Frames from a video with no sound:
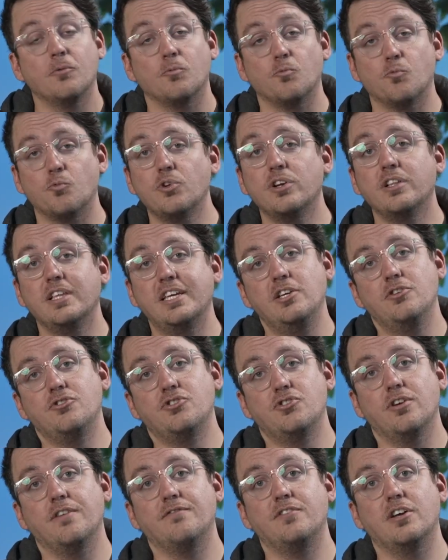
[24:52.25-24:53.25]
really you
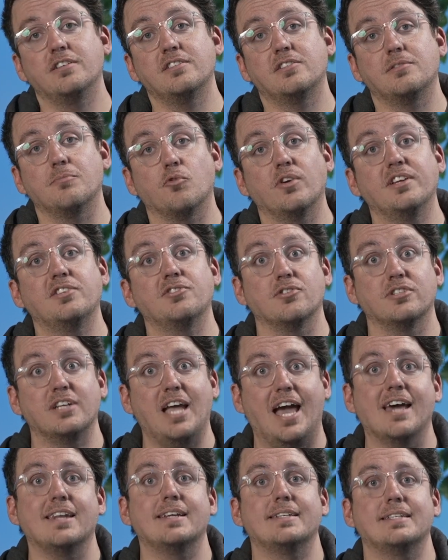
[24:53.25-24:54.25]
should have done some research
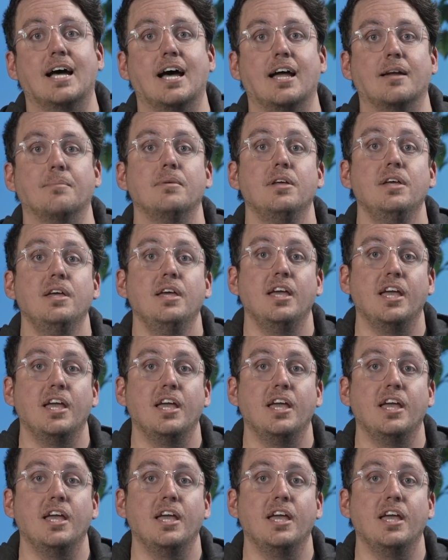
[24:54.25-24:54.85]
ahead of time